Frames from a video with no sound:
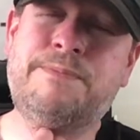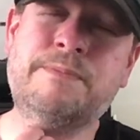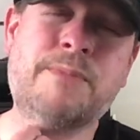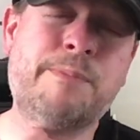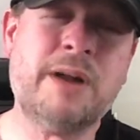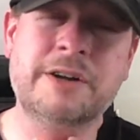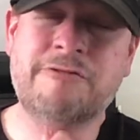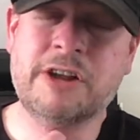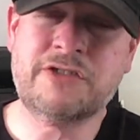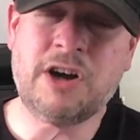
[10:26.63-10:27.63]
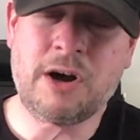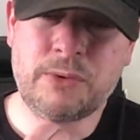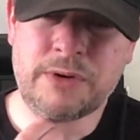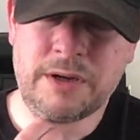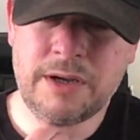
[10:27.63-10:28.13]
my blood runs
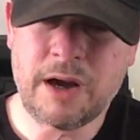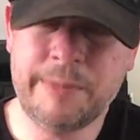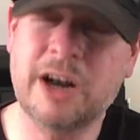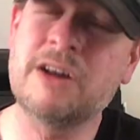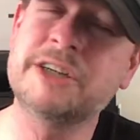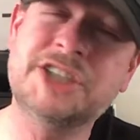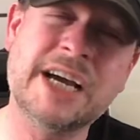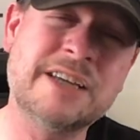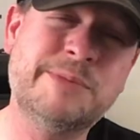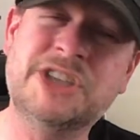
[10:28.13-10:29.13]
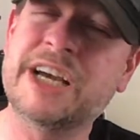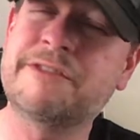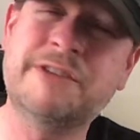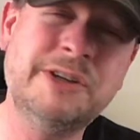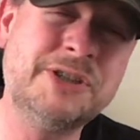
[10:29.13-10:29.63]
cold. I mean, I like jazz, but jazz
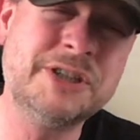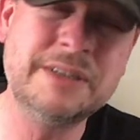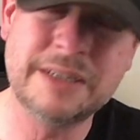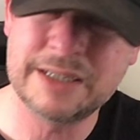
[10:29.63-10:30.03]
fusion,